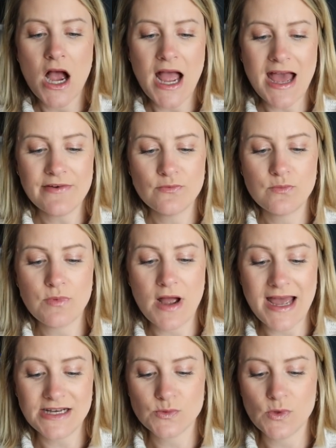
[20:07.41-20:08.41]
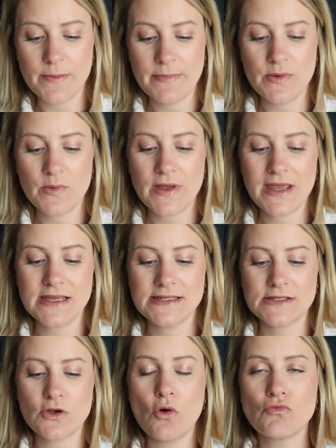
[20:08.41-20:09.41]
I had one, but
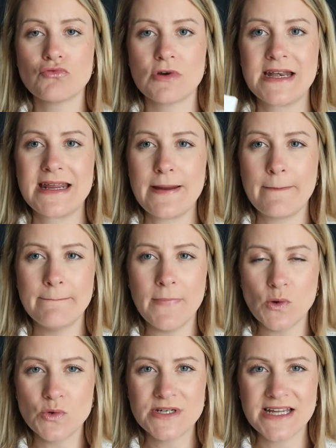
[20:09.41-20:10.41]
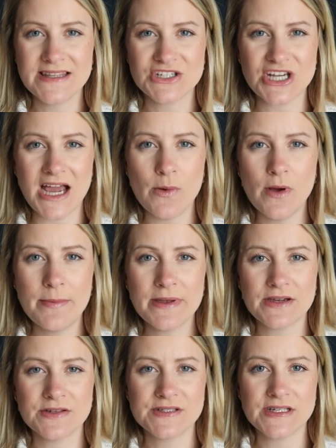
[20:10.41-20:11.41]
it got really mouldy in the shower
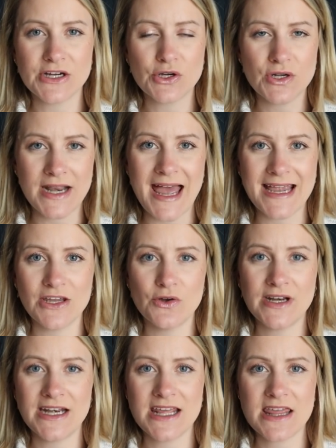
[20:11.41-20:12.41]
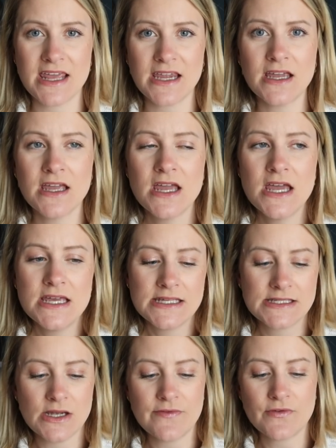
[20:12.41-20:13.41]
because I couldn't hang it on anything.
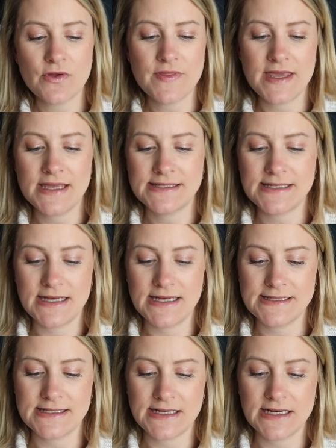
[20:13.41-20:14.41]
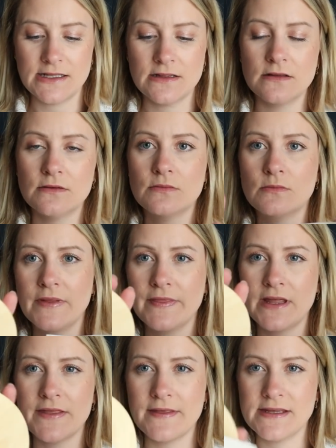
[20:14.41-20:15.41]
So I've got this, and it's like a little one
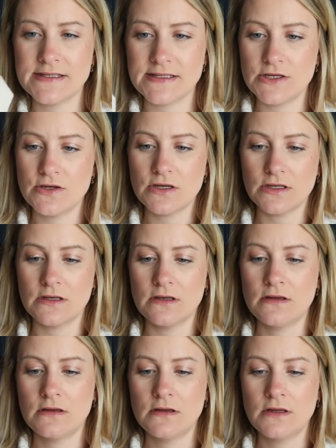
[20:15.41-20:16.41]
like this that you can